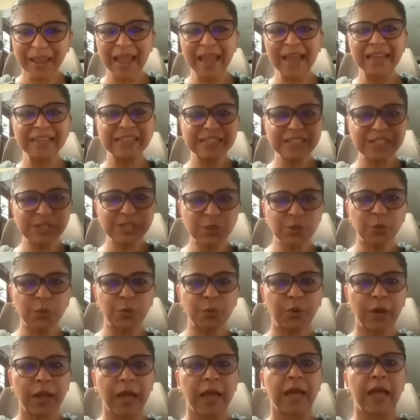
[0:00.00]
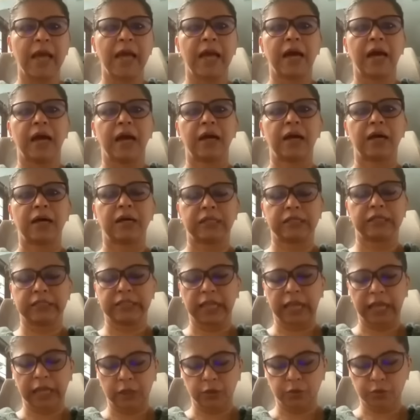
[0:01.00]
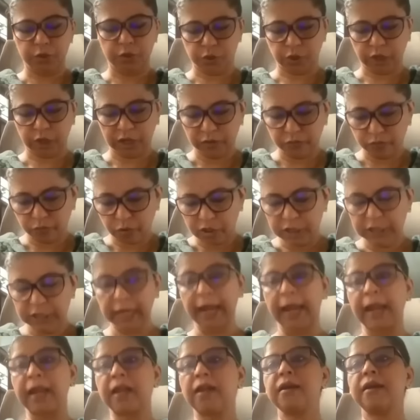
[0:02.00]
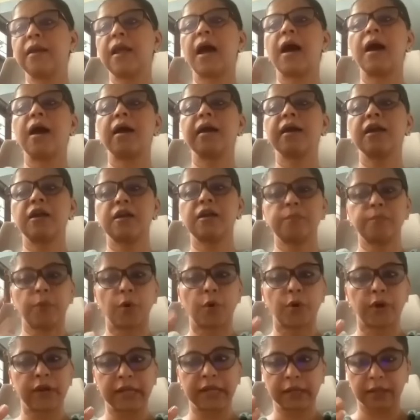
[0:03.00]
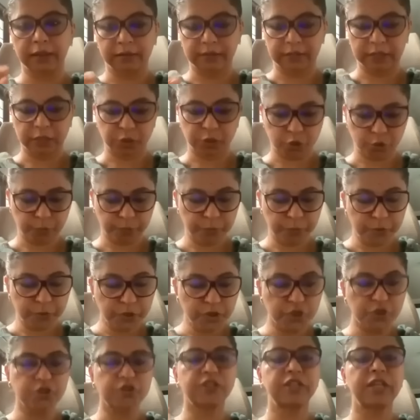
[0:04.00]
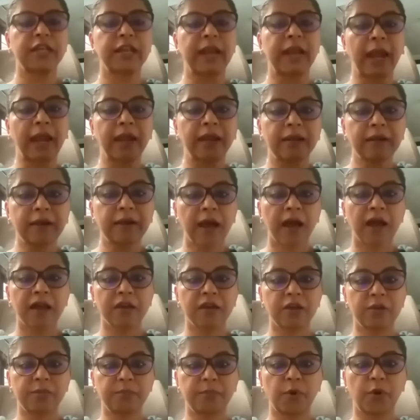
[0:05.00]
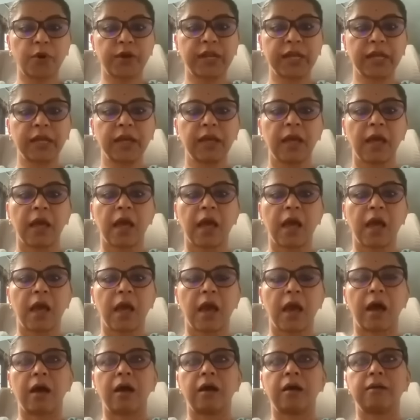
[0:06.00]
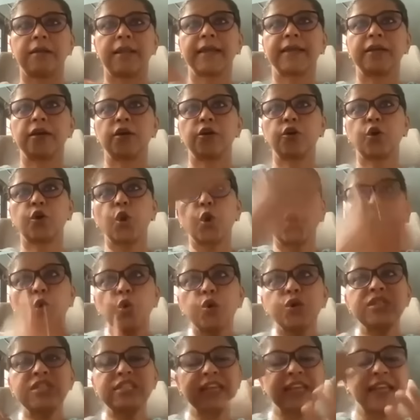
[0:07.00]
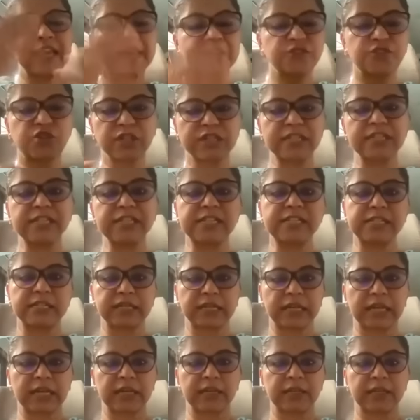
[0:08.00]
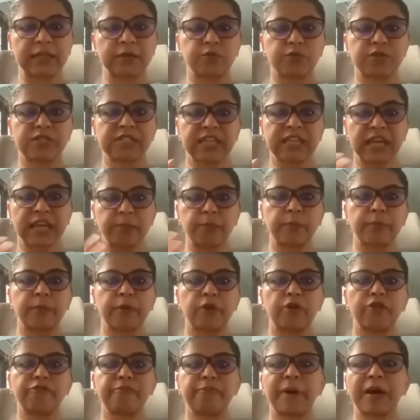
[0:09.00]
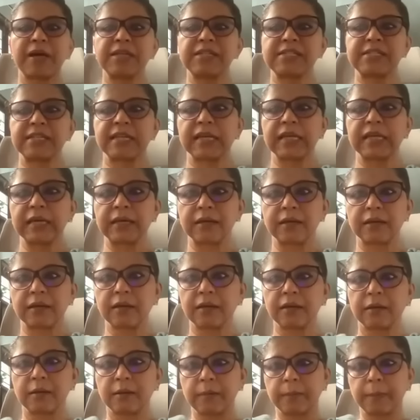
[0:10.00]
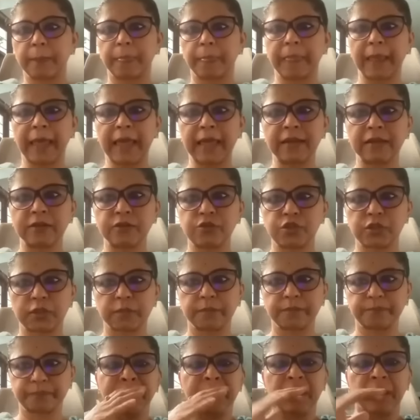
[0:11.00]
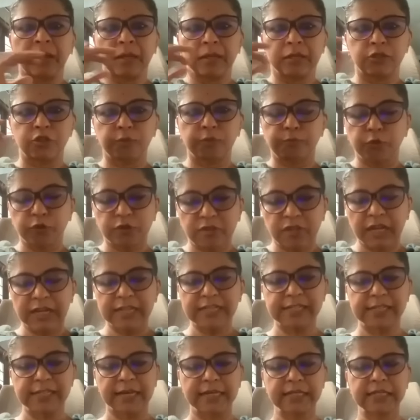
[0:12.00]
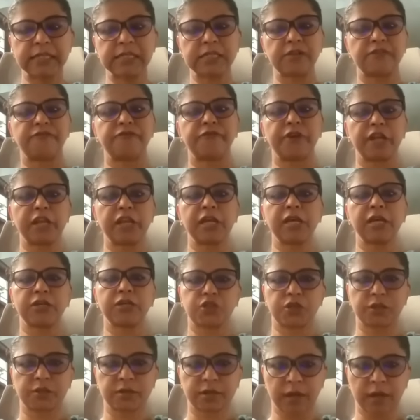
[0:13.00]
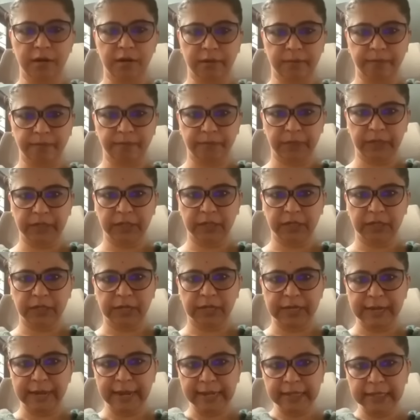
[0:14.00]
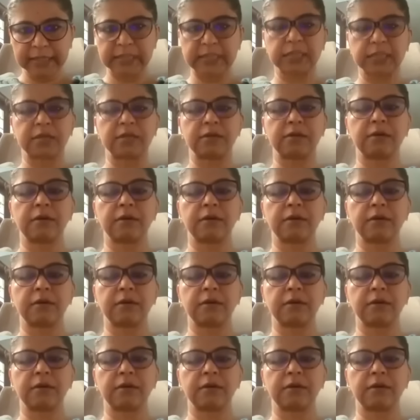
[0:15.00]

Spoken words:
And so they used to involve their entire body. They used to position their entire body like a closed electrical circuit that was capable of passing energy. So mudra science is a very ancient art. It connects